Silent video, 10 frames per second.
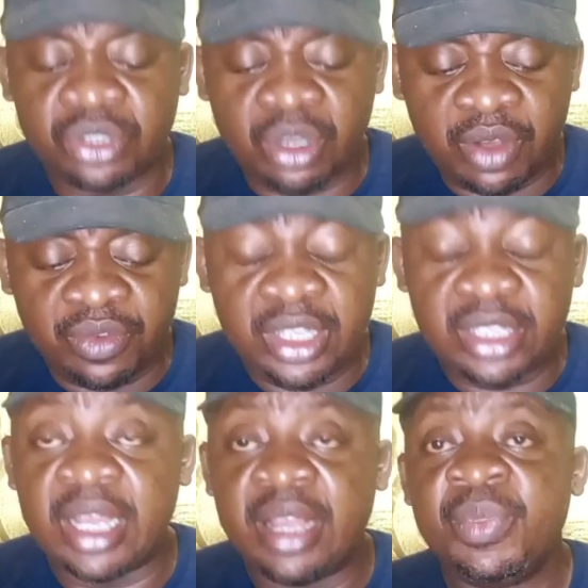some of
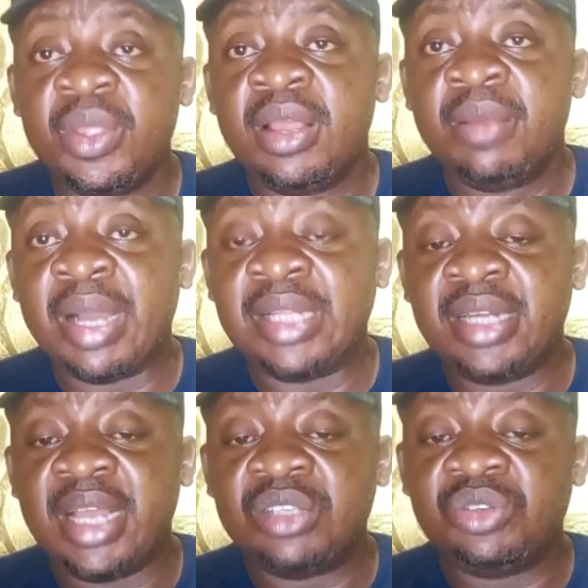these
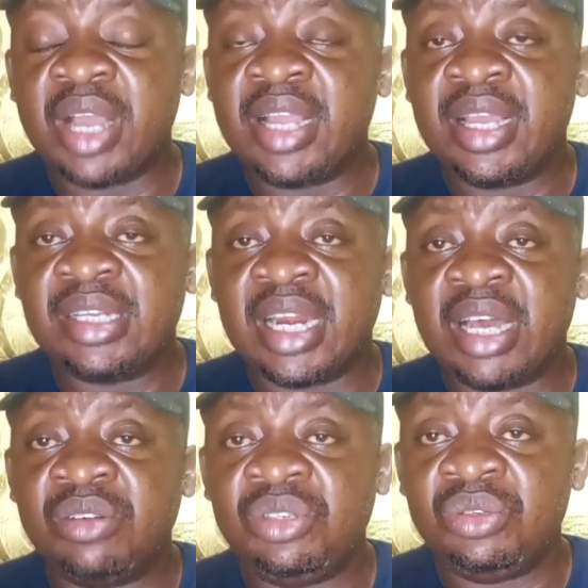materials you can get
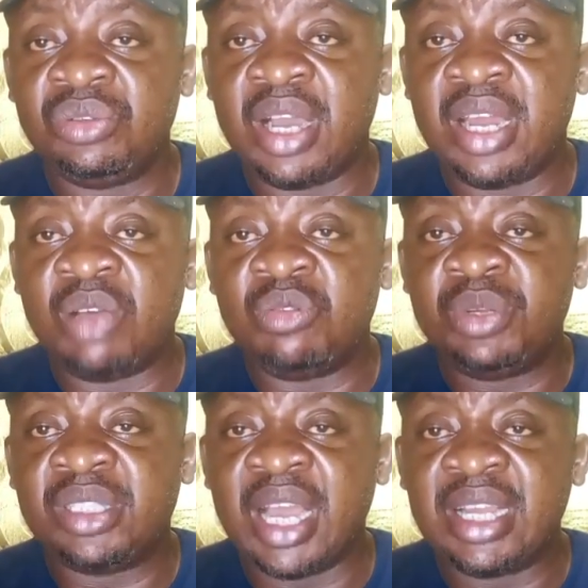around you. And I will
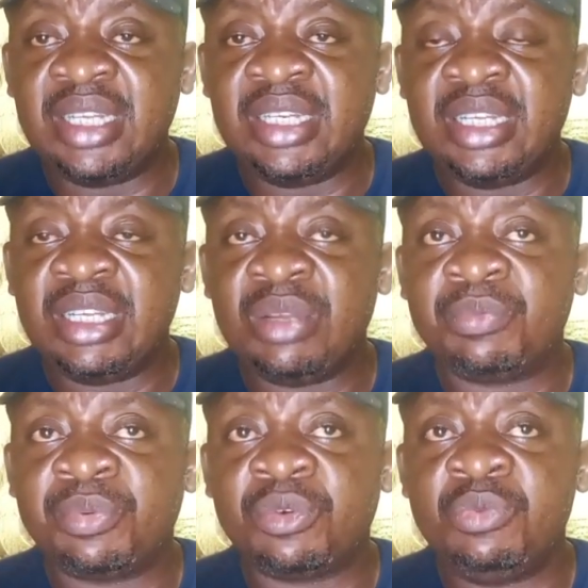be tagging
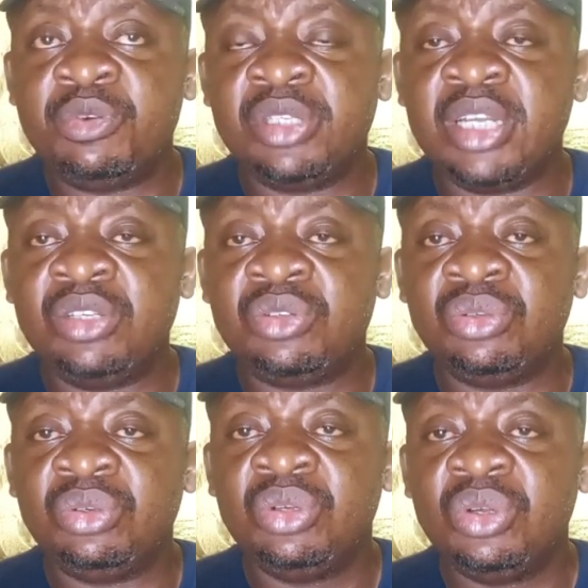the crude protein
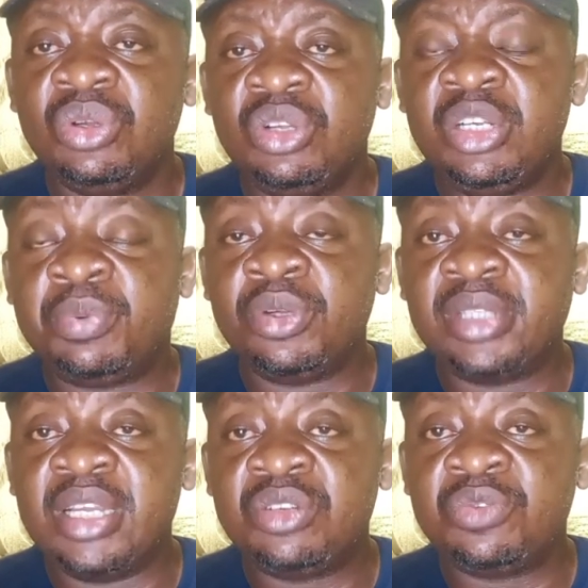to
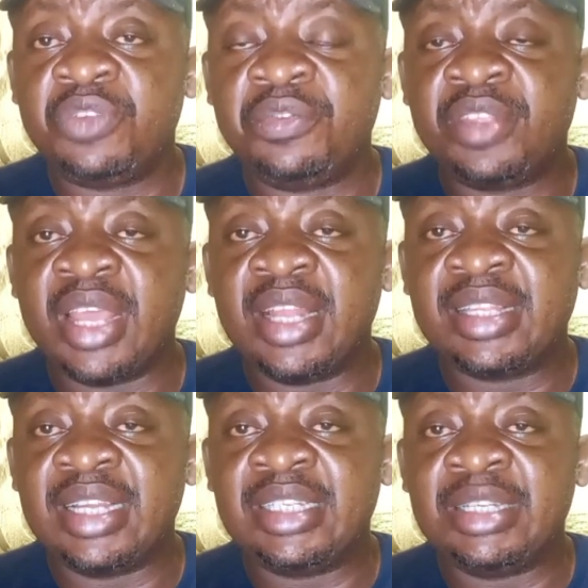
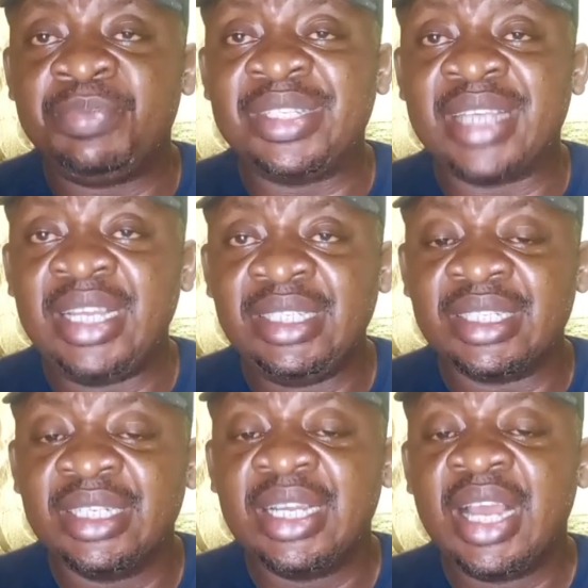
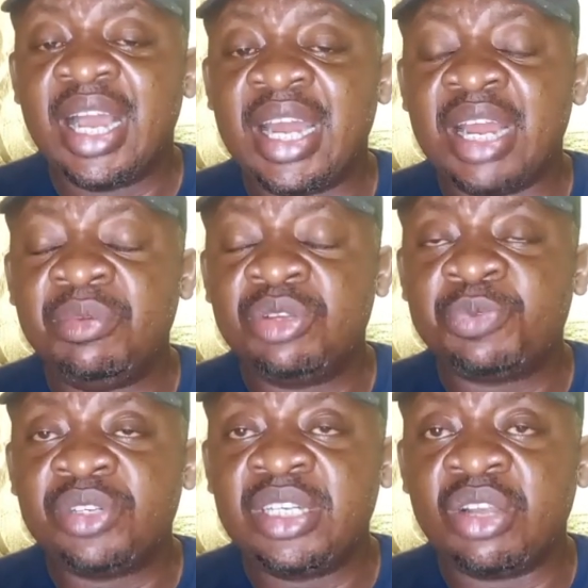13%, and I'll be
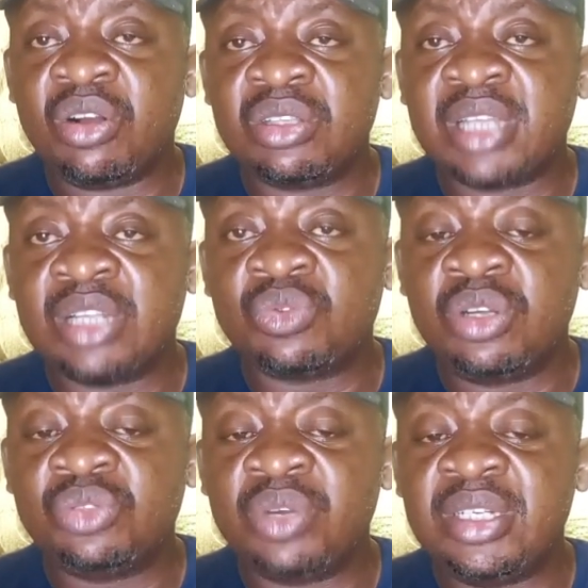putting the cost as
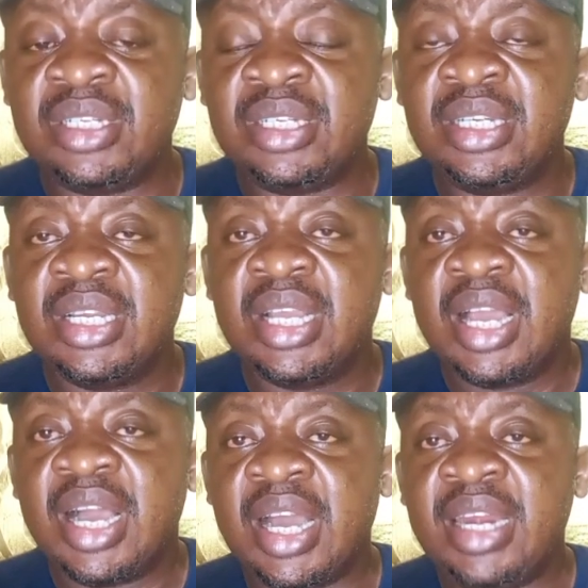120,
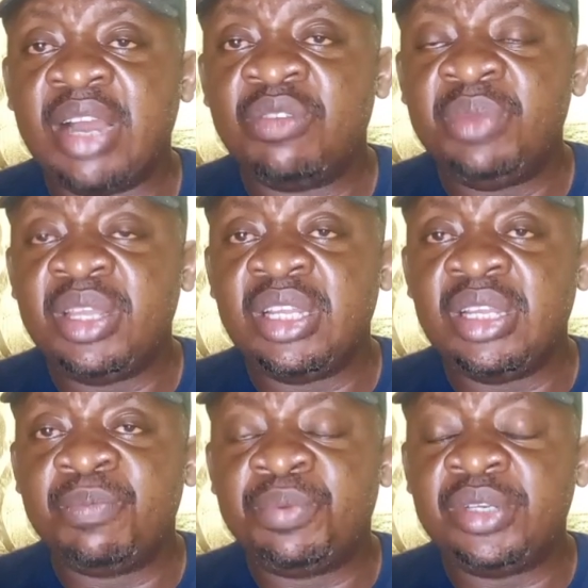and I'll
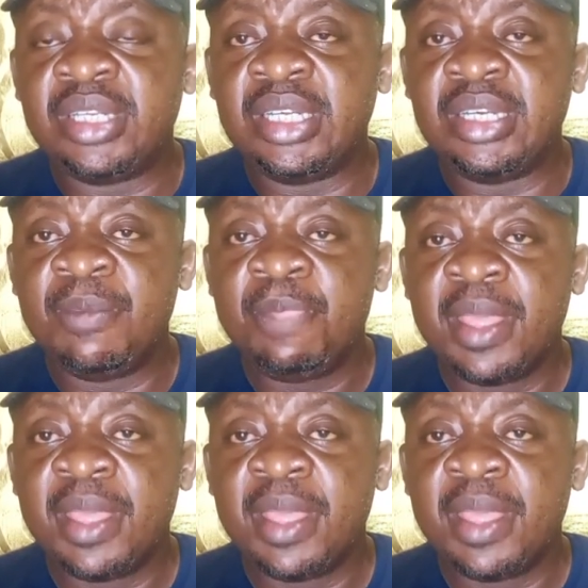be putting